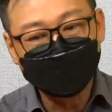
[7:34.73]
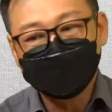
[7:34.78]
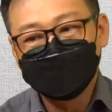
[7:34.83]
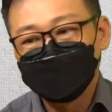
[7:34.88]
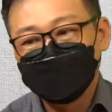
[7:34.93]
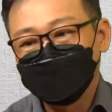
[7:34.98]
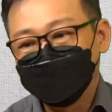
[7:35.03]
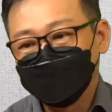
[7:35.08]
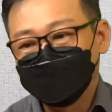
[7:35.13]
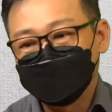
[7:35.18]
a
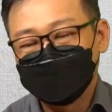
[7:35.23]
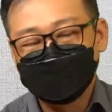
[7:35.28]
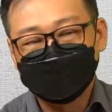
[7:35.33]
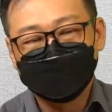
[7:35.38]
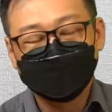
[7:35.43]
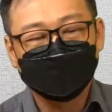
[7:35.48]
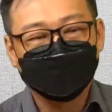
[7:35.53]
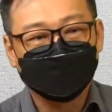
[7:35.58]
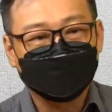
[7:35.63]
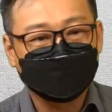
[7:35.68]
good,
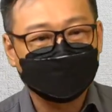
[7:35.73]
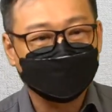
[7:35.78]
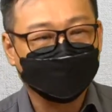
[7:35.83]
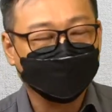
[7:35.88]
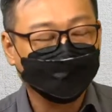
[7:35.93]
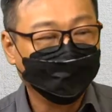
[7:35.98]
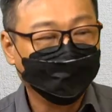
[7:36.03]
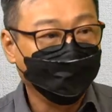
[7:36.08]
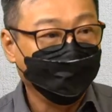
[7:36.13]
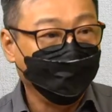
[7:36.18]
interesting question.
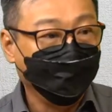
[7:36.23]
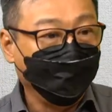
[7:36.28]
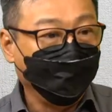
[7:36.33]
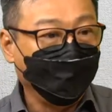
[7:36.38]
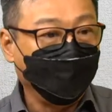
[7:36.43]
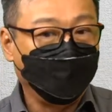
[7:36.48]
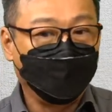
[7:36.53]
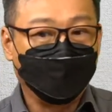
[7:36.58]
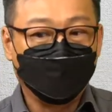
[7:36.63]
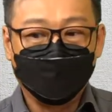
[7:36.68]

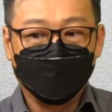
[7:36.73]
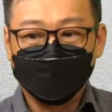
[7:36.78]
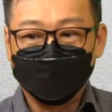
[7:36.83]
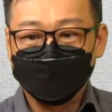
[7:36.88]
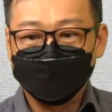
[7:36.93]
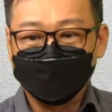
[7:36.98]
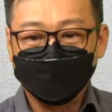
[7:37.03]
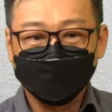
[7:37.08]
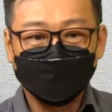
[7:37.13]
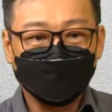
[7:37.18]

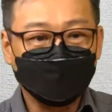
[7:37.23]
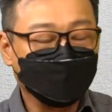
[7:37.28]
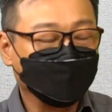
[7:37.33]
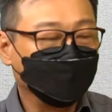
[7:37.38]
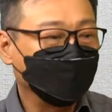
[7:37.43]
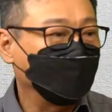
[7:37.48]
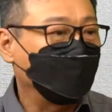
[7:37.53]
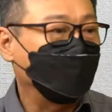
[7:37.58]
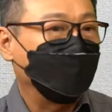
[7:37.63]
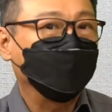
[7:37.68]
Uh, well, I
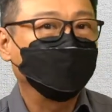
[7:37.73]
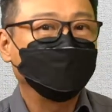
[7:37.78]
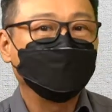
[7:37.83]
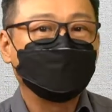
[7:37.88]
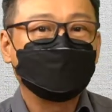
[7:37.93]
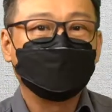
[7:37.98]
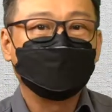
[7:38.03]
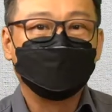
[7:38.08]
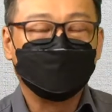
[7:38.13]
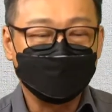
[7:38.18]
thought life
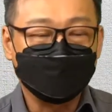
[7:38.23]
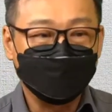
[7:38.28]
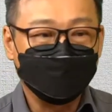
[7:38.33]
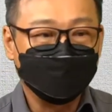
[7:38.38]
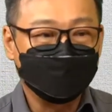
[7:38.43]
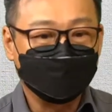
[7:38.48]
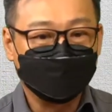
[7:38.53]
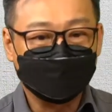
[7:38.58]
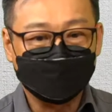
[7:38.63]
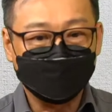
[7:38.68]
is a
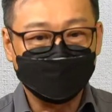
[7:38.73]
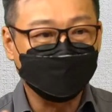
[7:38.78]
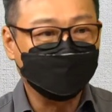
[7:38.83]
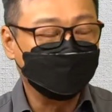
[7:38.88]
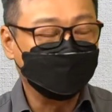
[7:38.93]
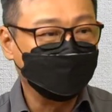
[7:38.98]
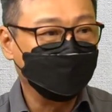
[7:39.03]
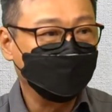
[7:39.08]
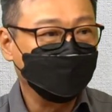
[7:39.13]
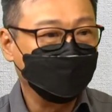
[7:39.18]
breeze, it's
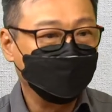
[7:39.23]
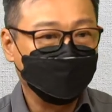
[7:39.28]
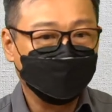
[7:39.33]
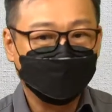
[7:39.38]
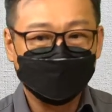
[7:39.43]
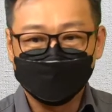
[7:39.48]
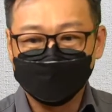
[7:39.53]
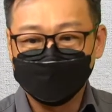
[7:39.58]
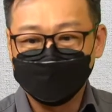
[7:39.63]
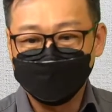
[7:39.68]
easy.
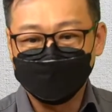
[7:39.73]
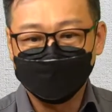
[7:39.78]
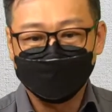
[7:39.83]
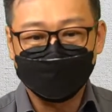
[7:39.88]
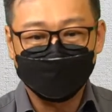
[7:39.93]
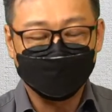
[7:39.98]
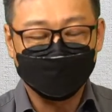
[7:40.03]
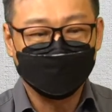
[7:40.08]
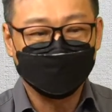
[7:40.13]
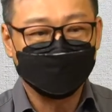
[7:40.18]
You, you
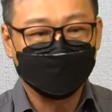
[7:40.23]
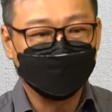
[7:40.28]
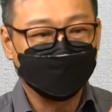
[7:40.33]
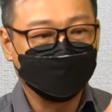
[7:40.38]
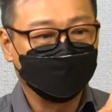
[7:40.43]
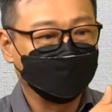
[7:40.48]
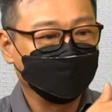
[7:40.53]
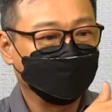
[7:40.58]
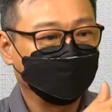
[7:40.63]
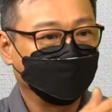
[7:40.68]
get your children
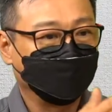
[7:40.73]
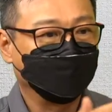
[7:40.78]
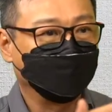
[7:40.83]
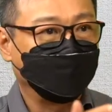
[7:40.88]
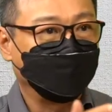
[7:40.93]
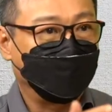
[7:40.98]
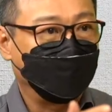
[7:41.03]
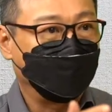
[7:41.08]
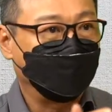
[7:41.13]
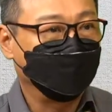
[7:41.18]
through from
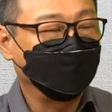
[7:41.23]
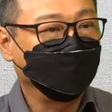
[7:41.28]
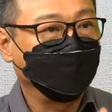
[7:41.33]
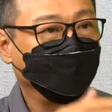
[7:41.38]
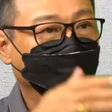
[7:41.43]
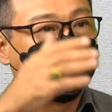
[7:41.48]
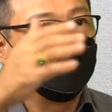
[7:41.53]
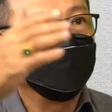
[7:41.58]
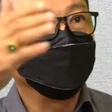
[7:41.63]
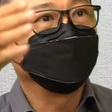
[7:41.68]
five,
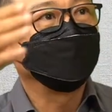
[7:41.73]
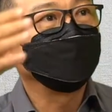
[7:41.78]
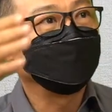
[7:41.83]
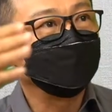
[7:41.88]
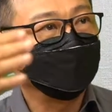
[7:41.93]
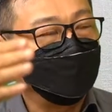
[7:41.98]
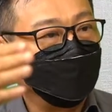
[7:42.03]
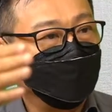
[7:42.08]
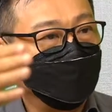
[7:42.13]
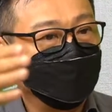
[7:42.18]
then go
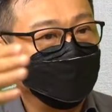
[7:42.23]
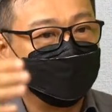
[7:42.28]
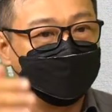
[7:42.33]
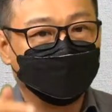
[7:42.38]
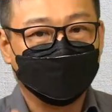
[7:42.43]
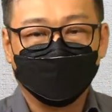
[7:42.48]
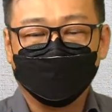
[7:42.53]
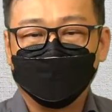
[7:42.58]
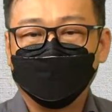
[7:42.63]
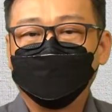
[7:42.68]
to A
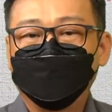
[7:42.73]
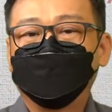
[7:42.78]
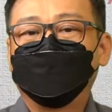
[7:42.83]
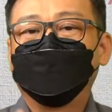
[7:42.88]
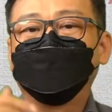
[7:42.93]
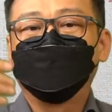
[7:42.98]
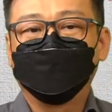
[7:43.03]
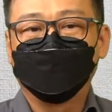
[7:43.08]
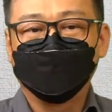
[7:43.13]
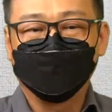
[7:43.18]
level,
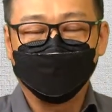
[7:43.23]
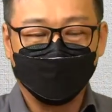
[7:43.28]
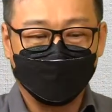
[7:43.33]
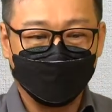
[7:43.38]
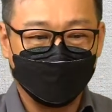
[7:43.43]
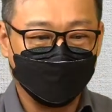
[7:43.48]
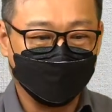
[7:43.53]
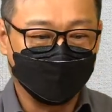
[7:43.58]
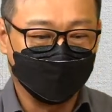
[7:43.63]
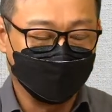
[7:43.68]
then you go
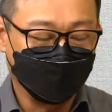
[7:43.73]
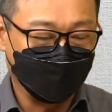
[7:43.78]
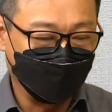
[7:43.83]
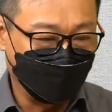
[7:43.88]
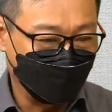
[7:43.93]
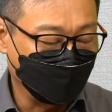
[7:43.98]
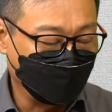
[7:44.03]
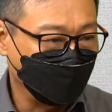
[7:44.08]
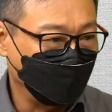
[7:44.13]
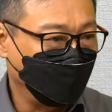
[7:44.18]
get your
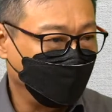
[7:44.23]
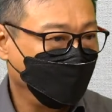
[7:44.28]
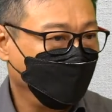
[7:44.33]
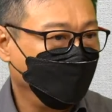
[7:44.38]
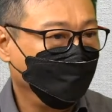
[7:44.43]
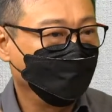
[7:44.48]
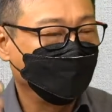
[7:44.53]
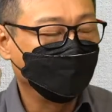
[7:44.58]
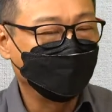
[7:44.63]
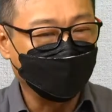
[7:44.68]
degree,
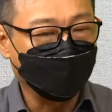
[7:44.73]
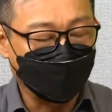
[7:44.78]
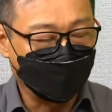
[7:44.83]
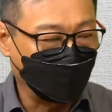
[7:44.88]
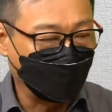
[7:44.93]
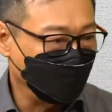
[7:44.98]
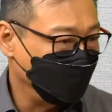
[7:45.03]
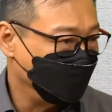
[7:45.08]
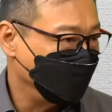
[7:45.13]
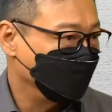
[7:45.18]

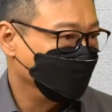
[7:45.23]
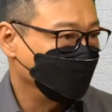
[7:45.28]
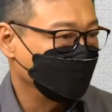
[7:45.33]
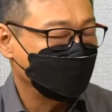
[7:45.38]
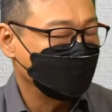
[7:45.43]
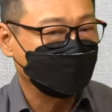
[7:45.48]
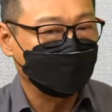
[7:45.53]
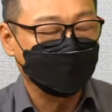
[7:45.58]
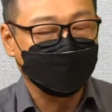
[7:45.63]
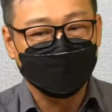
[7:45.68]
apply
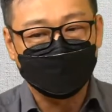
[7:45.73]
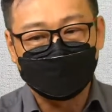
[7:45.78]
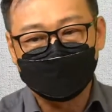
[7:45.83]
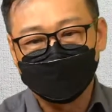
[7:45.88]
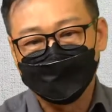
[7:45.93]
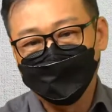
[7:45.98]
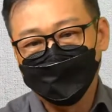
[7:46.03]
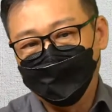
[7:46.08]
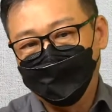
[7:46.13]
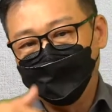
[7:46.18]
universities
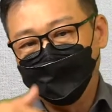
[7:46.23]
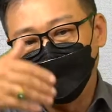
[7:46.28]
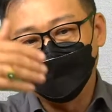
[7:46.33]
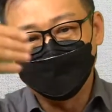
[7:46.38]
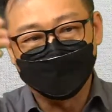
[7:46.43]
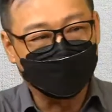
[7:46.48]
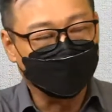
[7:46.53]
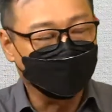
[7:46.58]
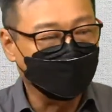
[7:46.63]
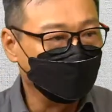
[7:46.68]
you
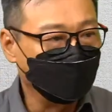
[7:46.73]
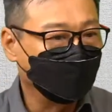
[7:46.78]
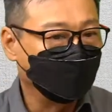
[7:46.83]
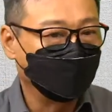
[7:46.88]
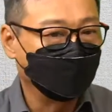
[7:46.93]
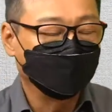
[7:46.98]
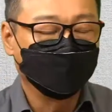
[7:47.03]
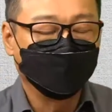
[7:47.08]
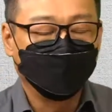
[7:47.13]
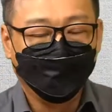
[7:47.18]
get a
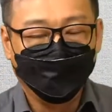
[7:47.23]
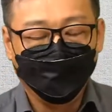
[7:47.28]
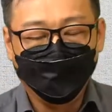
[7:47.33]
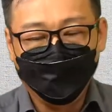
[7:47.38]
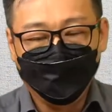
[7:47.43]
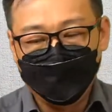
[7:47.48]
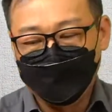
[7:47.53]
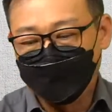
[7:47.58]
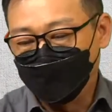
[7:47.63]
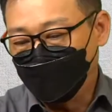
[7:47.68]
loan,
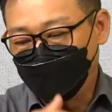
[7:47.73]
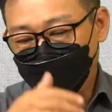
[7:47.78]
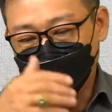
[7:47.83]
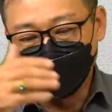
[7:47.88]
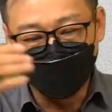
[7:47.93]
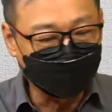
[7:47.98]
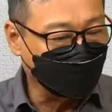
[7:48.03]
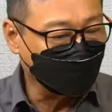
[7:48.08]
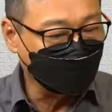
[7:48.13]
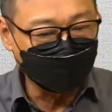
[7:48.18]
uh,
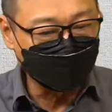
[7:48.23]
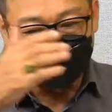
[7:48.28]
all that, you